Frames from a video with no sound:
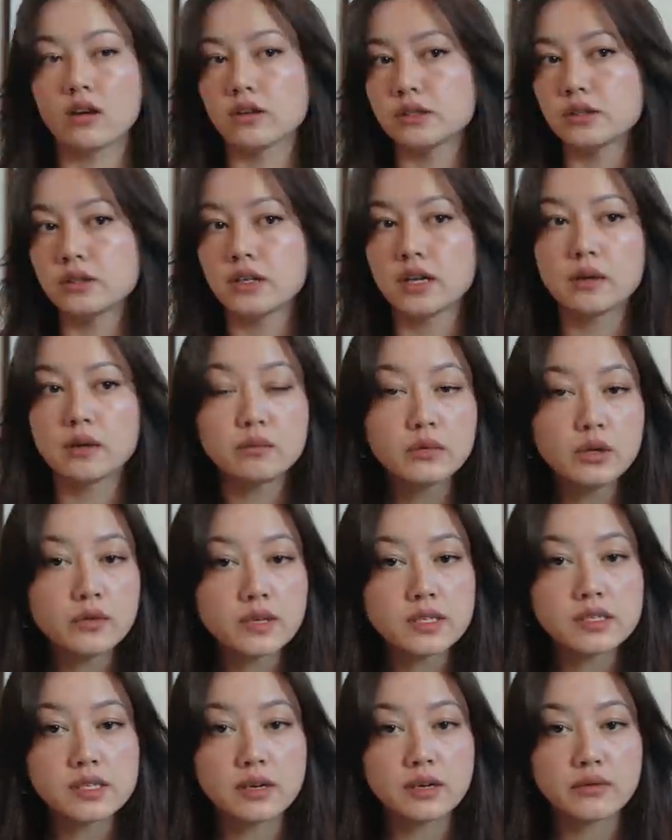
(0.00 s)
Also look at
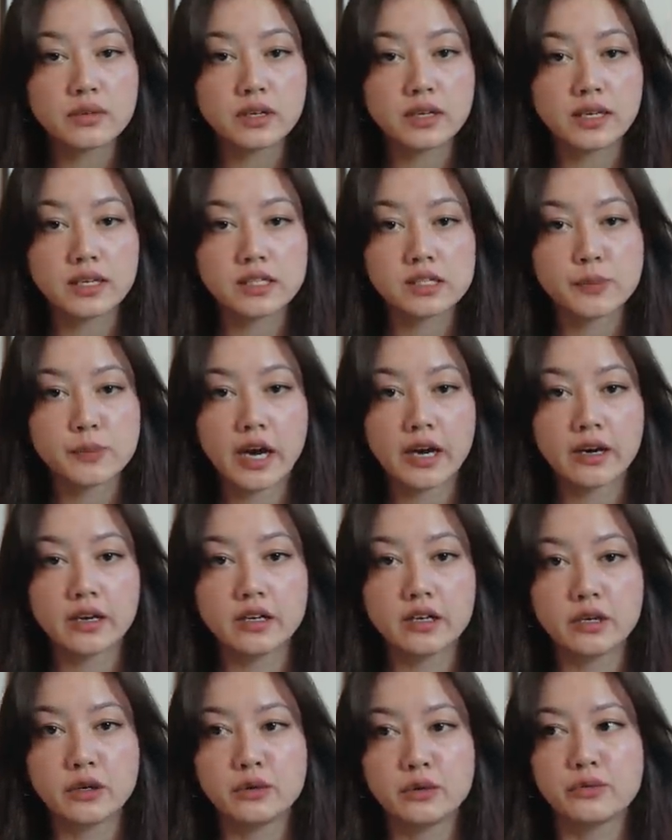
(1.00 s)
movies that have really
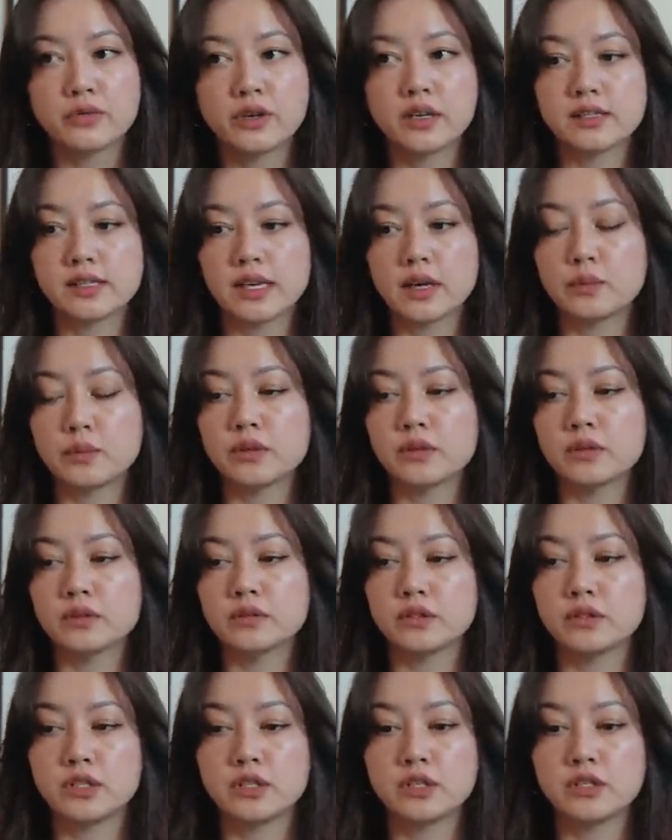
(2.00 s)
inspired you. For
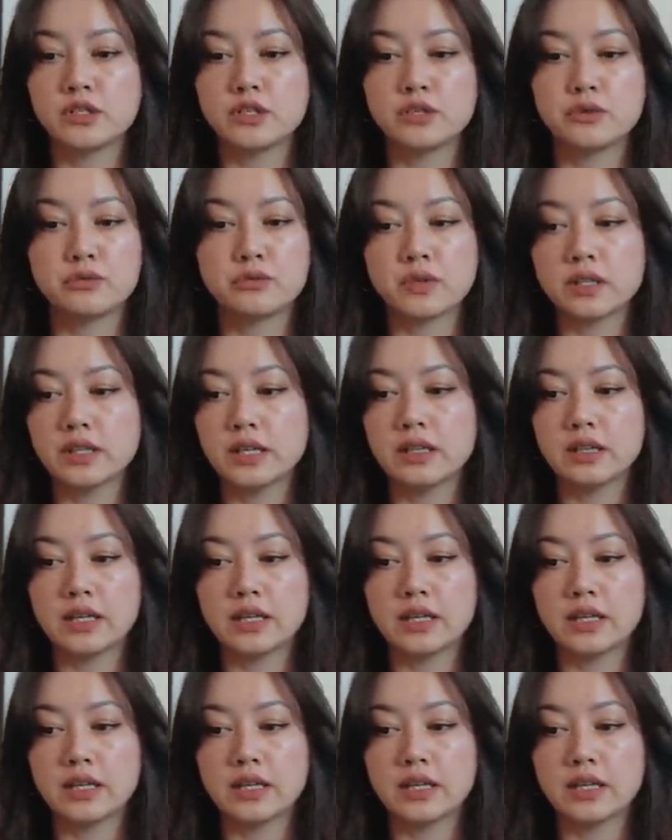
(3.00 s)
example, did you really